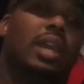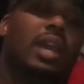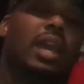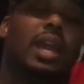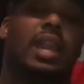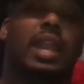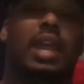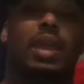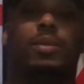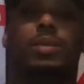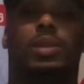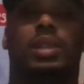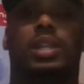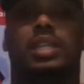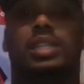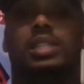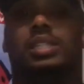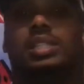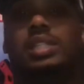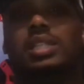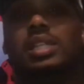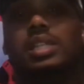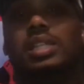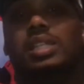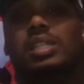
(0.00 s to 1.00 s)
And they
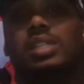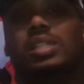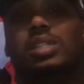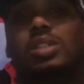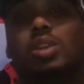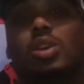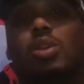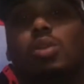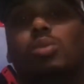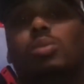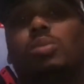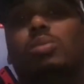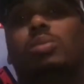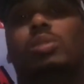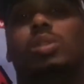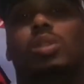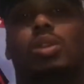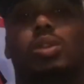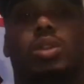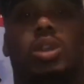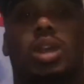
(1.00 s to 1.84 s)
released these dope, you know,